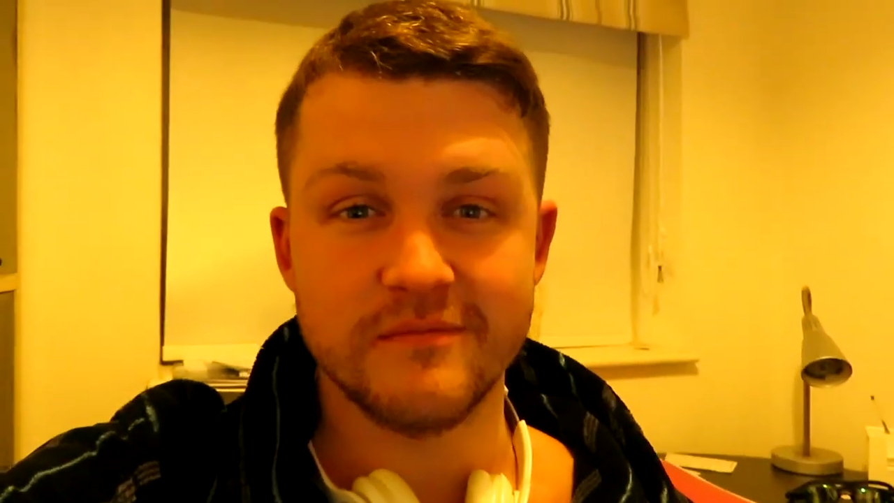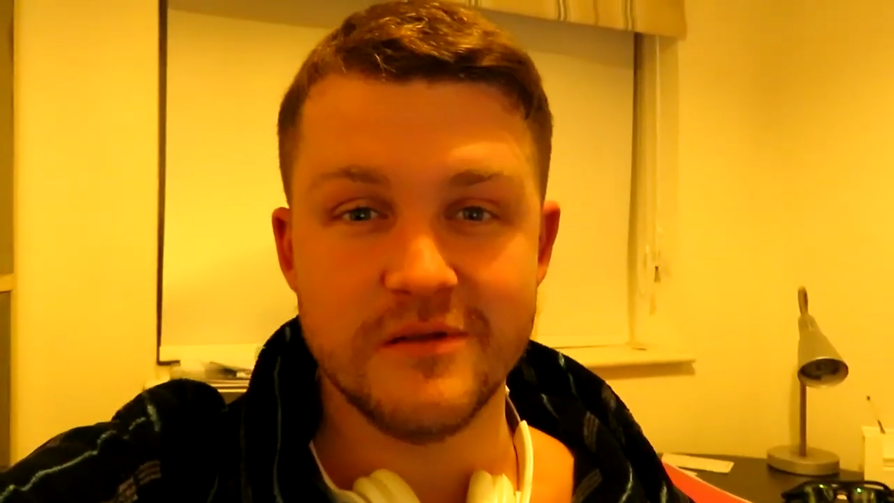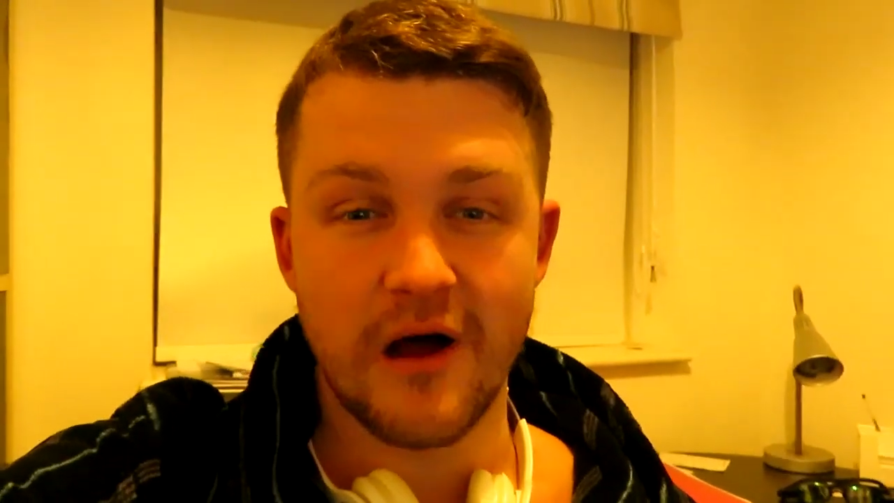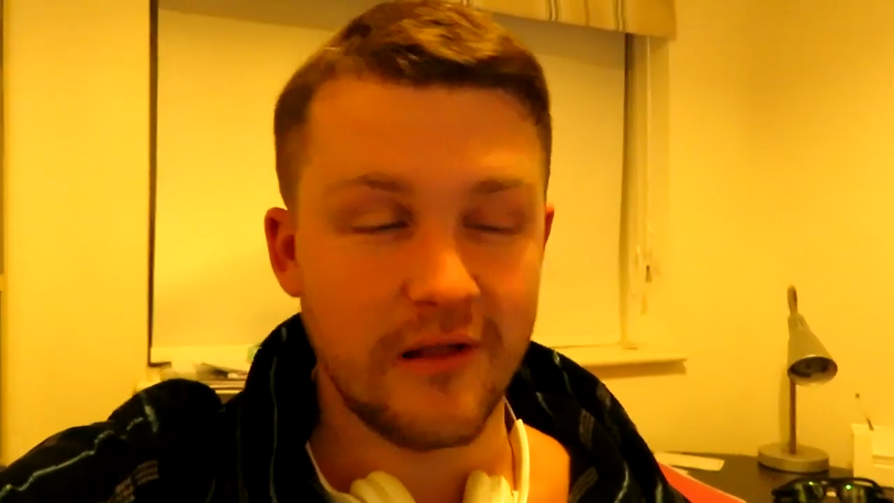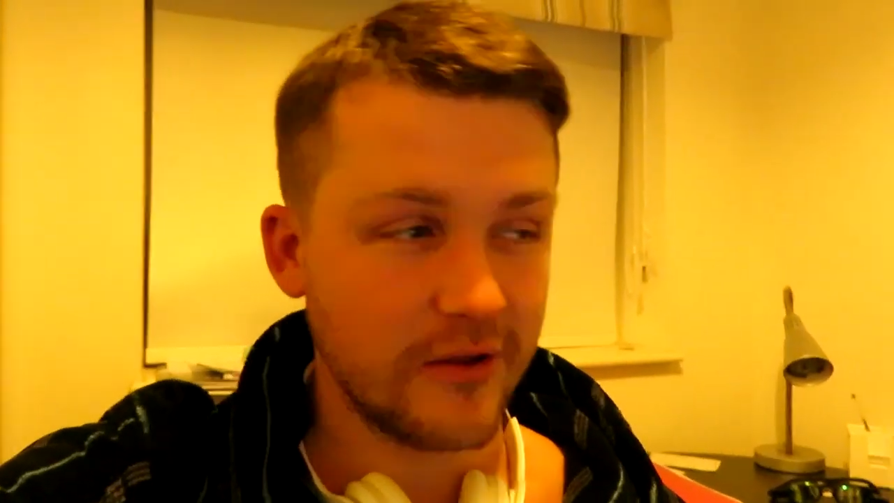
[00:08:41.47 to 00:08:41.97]

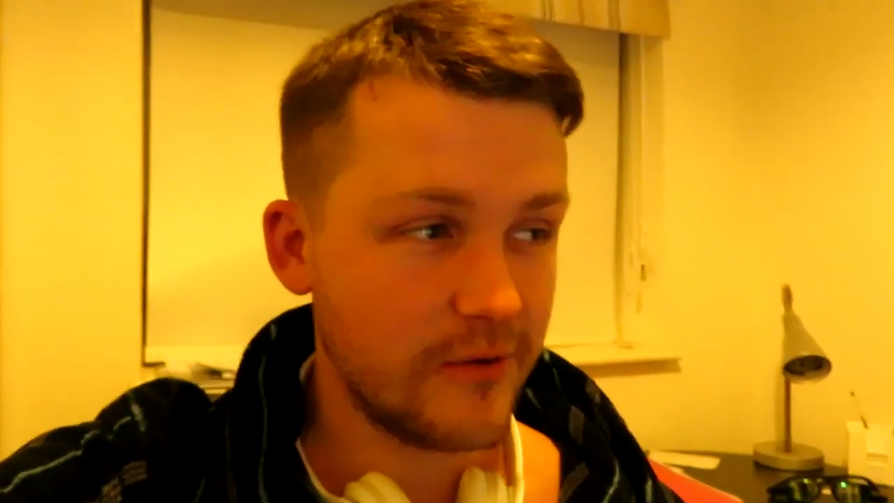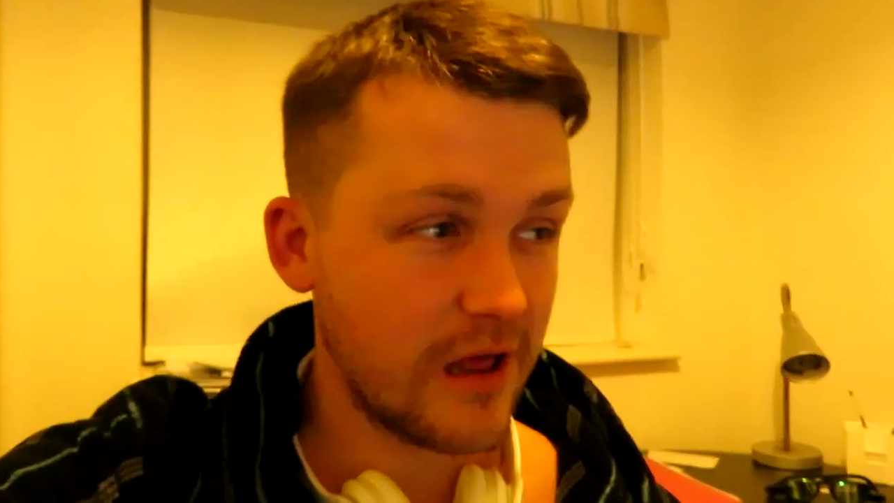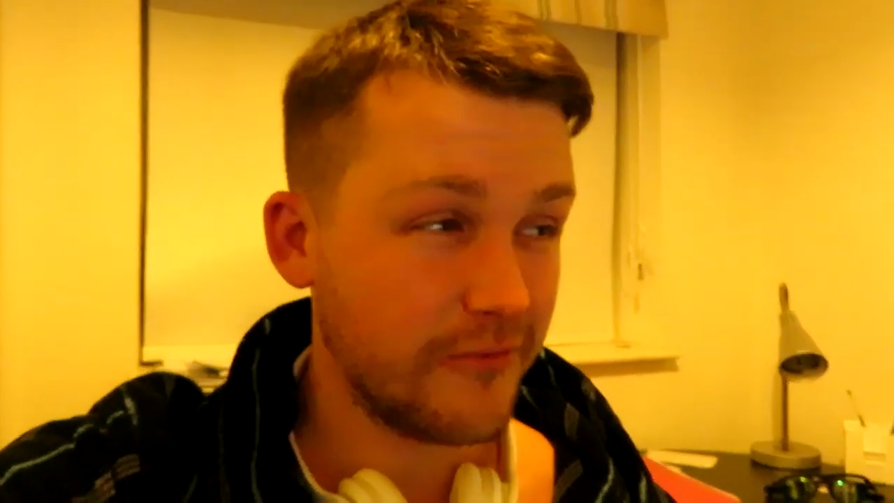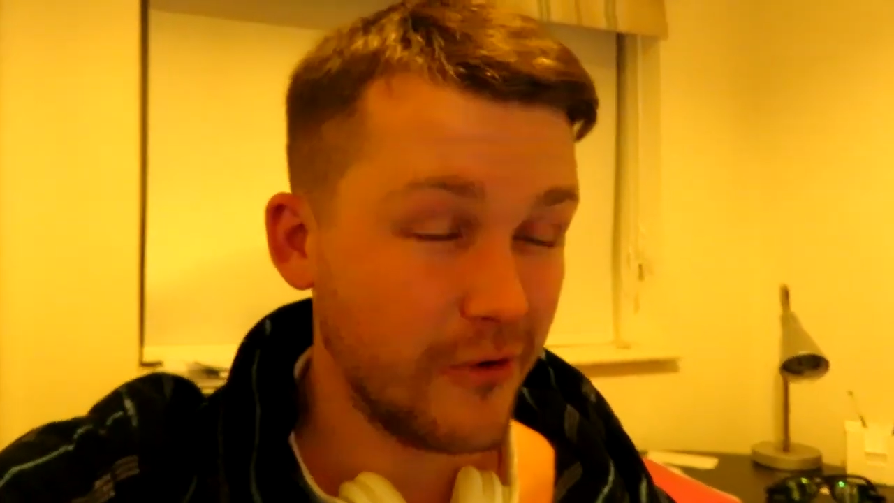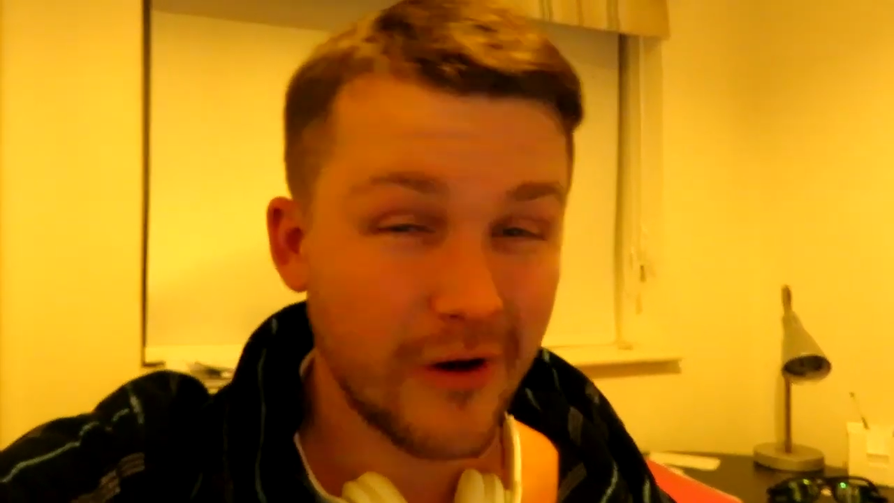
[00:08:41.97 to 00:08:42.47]
Not a lot to
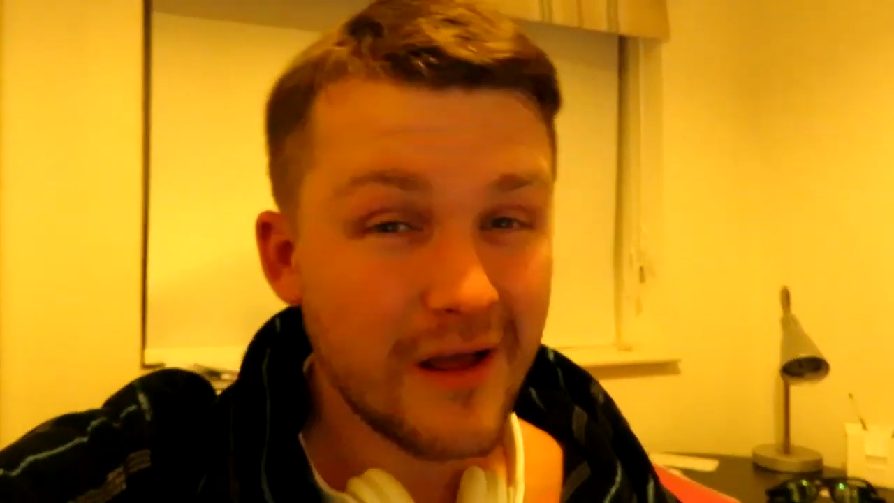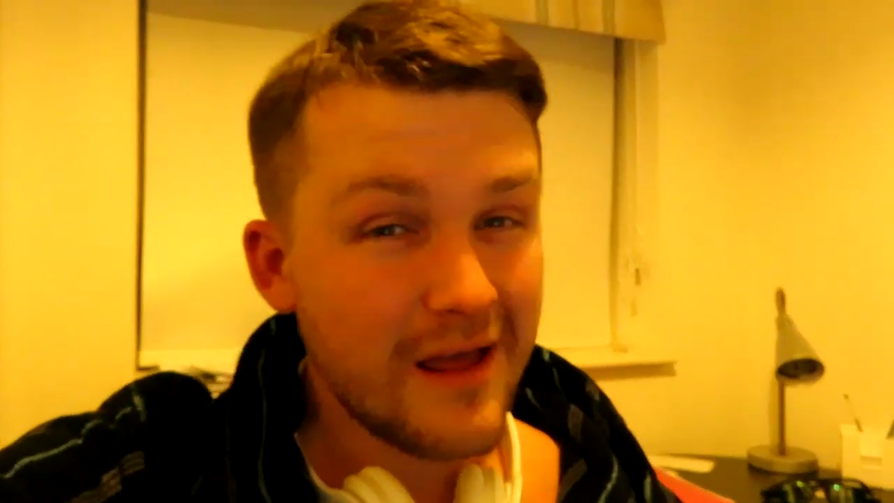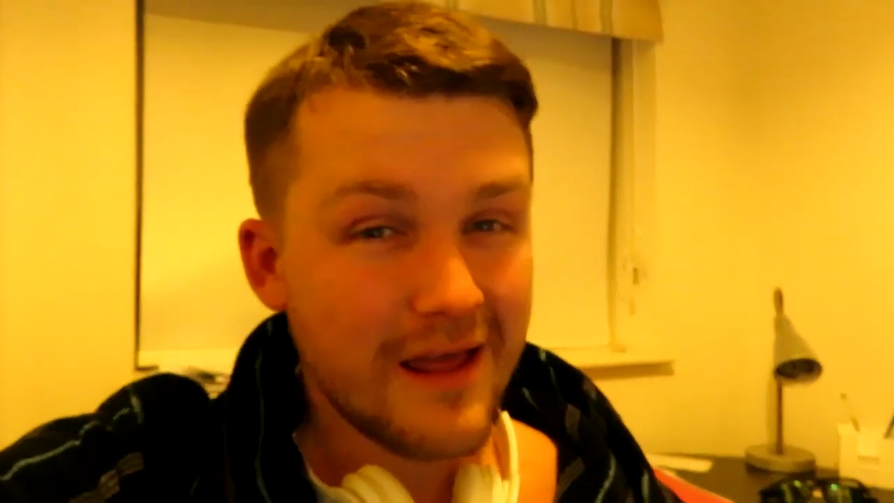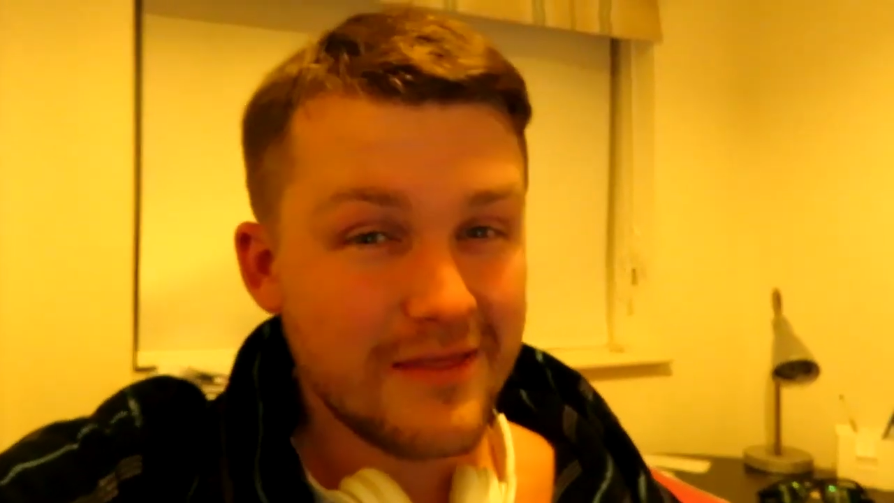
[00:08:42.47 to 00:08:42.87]
ask for,